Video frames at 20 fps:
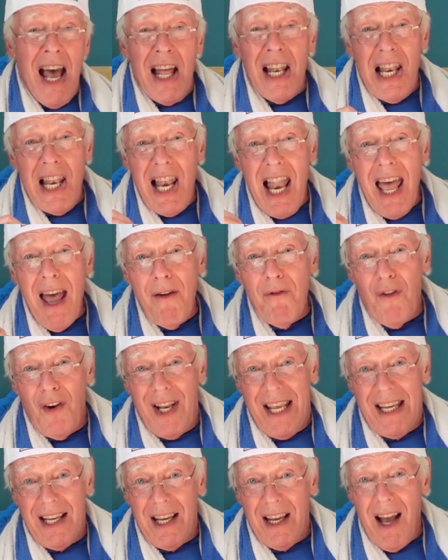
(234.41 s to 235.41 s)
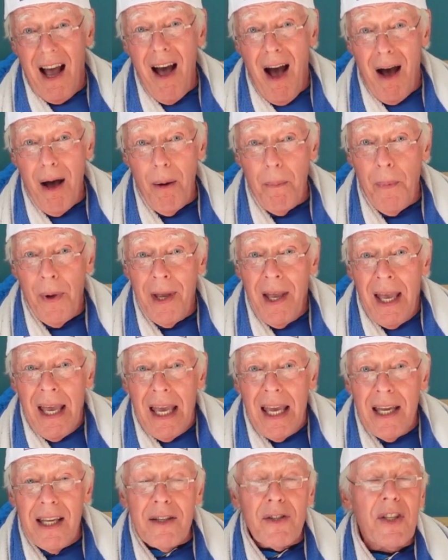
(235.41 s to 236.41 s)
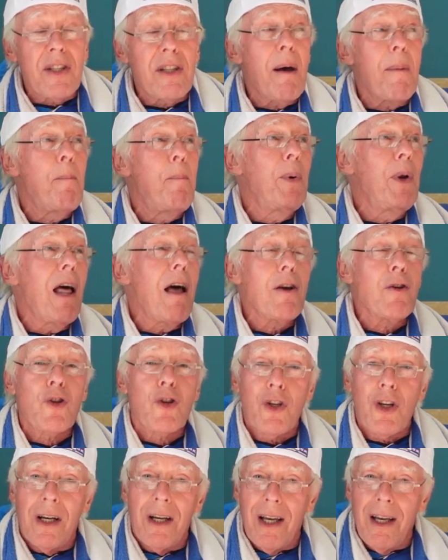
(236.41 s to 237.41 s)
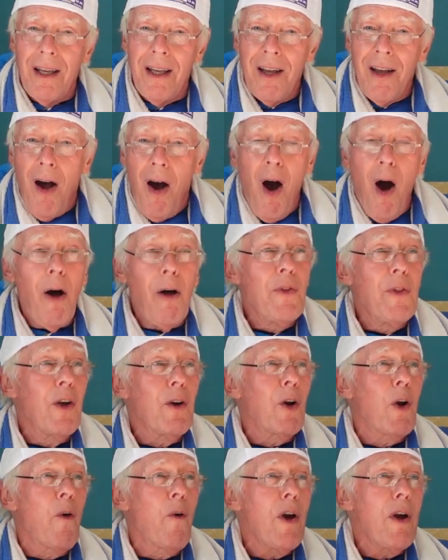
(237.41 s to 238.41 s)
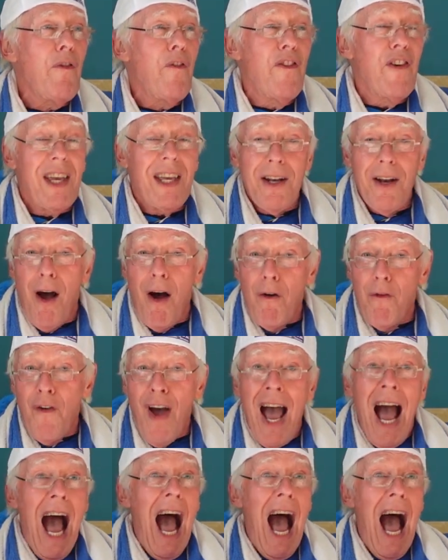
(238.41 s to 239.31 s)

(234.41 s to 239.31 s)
levelling up is the blusher on the griffin of